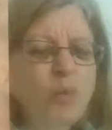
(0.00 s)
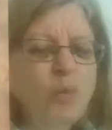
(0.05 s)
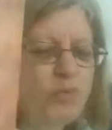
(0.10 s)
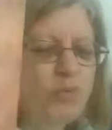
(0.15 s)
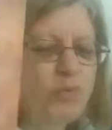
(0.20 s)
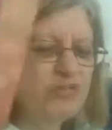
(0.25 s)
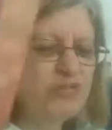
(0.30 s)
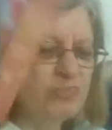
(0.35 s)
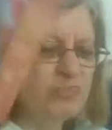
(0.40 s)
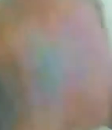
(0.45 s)

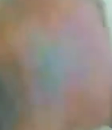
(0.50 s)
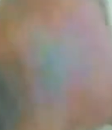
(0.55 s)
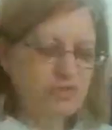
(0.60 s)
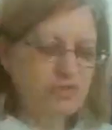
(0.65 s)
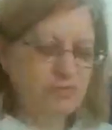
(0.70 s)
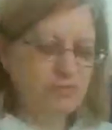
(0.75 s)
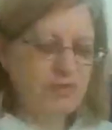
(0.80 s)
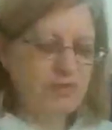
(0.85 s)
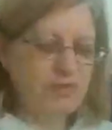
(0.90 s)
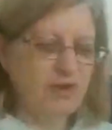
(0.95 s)
Awesome,
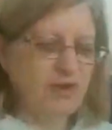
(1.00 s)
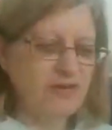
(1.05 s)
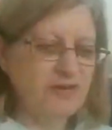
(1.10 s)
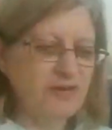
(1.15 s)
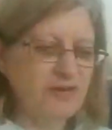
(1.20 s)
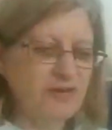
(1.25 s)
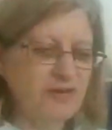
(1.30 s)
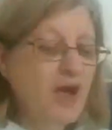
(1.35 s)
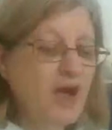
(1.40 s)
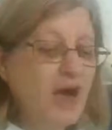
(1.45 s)
awesome
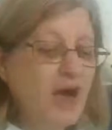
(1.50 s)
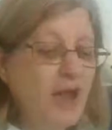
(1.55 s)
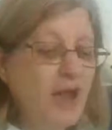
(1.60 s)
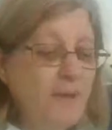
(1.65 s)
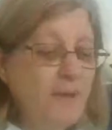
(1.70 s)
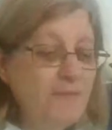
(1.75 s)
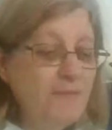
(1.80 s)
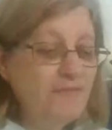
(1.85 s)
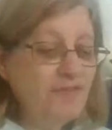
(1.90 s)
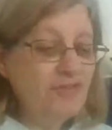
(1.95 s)
card.
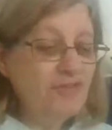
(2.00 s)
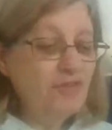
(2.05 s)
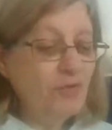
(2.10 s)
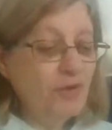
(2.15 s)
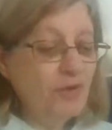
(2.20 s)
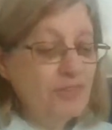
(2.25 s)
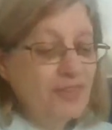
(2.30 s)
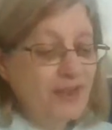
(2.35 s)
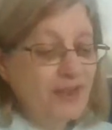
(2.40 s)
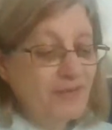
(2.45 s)
I hope you've
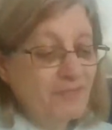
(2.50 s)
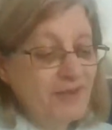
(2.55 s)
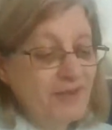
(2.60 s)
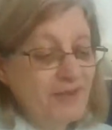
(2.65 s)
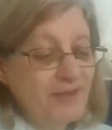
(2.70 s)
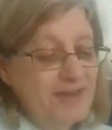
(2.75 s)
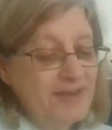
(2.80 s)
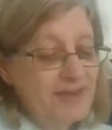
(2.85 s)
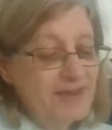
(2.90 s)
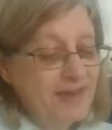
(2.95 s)
enjoyed that
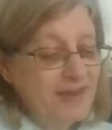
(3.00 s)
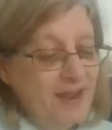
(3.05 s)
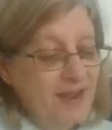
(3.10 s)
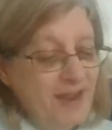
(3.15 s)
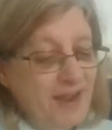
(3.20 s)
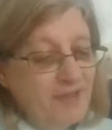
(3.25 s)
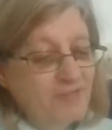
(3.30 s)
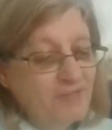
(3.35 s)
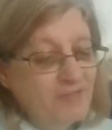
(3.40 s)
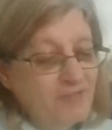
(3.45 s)

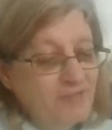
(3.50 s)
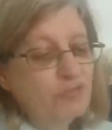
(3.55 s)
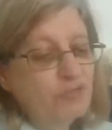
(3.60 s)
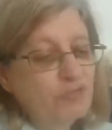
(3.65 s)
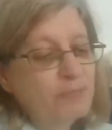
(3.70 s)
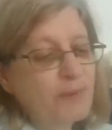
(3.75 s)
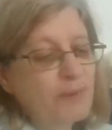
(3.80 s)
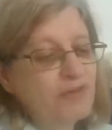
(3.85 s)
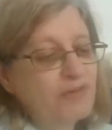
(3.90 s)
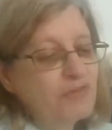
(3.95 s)
reading,
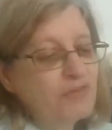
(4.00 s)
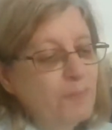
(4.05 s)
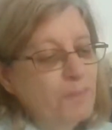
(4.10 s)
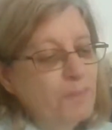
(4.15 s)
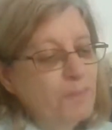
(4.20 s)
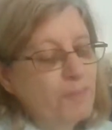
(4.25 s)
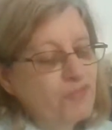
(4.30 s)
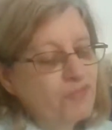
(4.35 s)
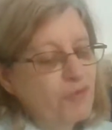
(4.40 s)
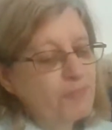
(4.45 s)
Full
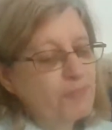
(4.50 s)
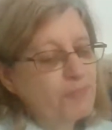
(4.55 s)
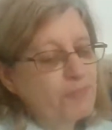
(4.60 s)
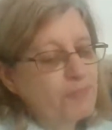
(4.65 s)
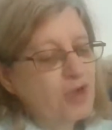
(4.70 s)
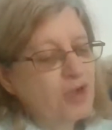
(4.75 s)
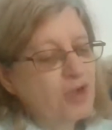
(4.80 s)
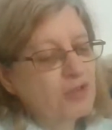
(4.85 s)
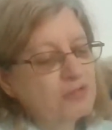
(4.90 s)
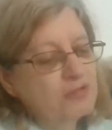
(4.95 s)
Spectrum, but
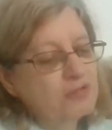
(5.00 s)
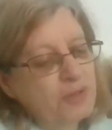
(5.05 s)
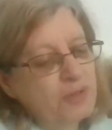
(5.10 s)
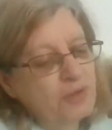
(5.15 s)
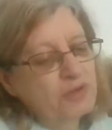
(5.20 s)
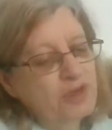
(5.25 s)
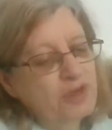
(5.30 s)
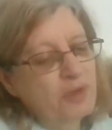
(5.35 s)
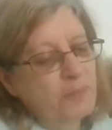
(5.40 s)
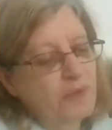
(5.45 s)
from the Cards
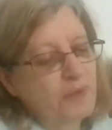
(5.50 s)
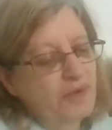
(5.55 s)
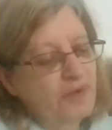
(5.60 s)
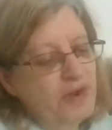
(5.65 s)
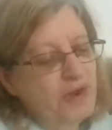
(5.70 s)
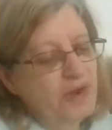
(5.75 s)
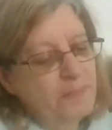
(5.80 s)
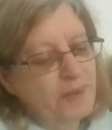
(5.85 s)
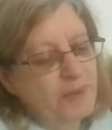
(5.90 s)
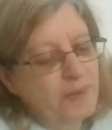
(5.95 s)
Beyond
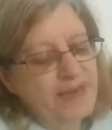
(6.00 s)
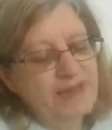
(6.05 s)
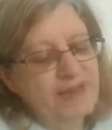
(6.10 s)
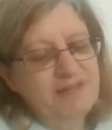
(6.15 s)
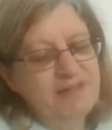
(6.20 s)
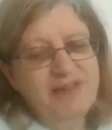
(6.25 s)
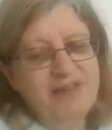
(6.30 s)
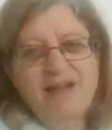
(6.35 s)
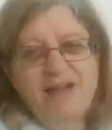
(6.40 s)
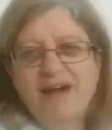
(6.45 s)
Lemuria by
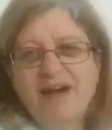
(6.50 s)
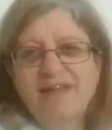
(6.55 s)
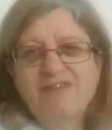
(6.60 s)
Izzy